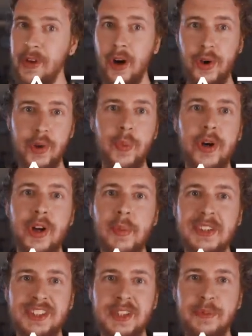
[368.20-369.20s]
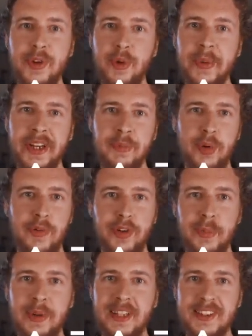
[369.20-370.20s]
Are you worried about GPU mining
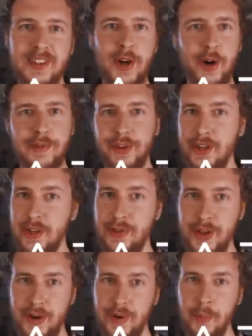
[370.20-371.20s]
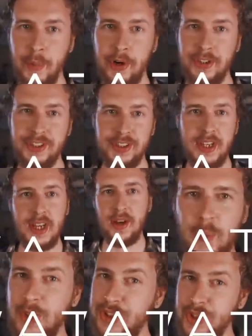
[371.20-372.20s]
profitability after the Ethereum merge?
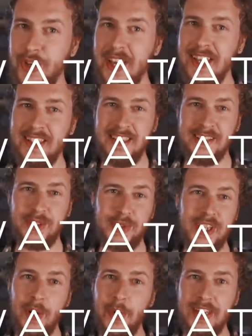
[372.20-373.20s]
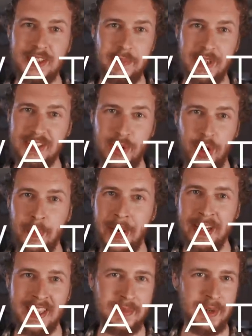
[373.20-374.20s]
Wish you could get into direct Bitcoin
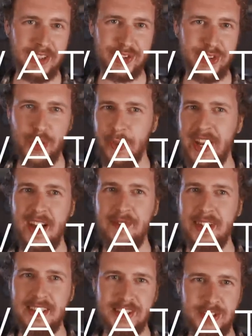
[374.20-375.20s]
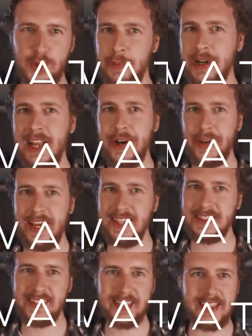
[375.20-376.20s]
mining, but you don't want to have a super loud
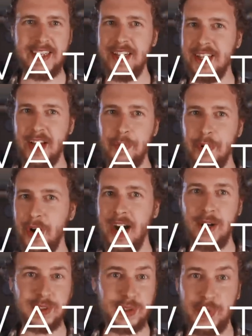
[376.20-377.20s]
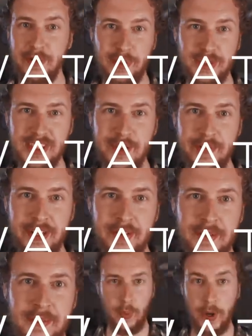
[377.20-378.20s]
ASIC heating up your house 24/7?
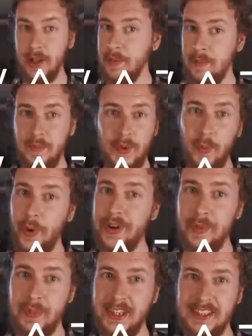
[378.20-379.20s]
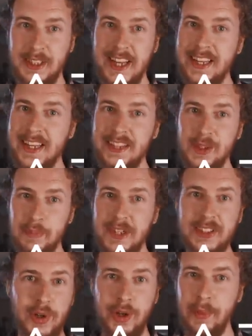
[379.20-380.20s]
Well, Watum makes getting into
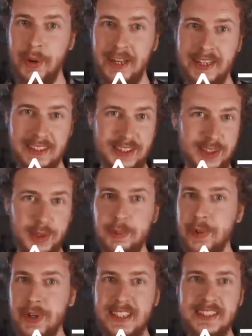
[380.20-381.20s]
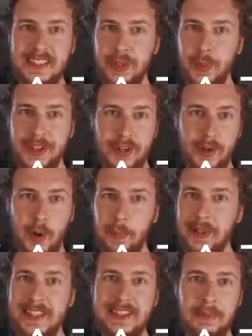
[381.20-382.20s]
Bitcoin mining super easy with their
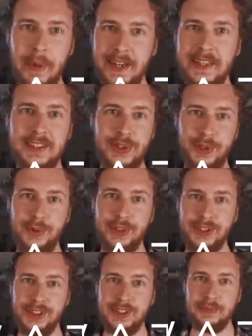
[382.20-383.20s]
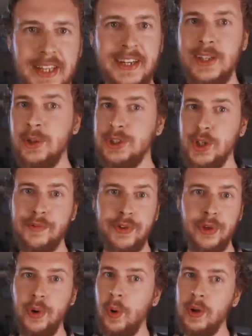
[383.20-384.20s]
complete mining solutions. That includes
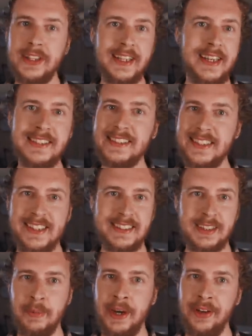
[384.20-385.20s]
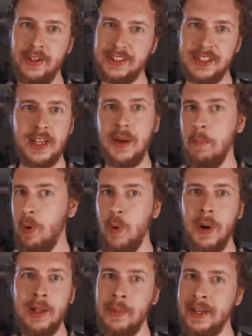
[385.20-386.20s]
offering you all the latest ASIC miners,
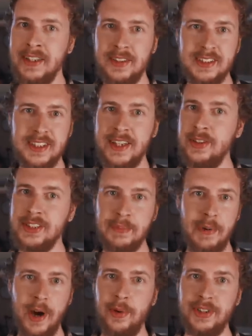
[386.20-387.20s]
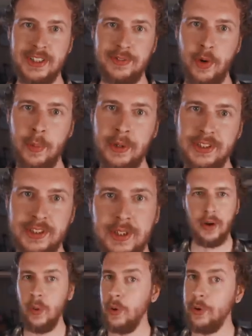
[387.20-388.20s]
mobile mining containers and power transformers,
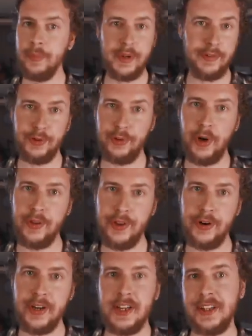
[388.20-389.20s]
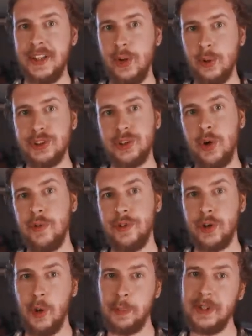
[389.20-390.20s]
or if you'd rather, they also
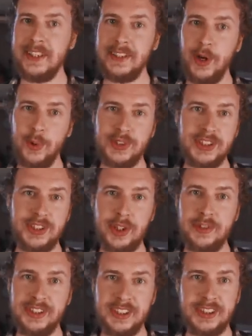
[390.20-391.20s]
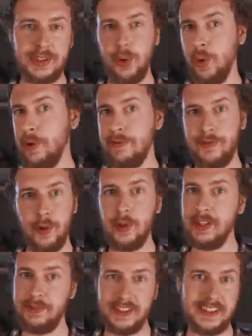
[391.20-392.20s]
offer complete hosting services or
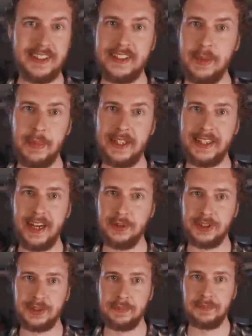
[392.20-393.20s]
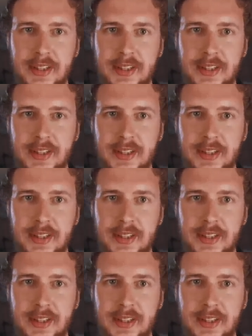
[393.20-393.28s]
full facility build-outs.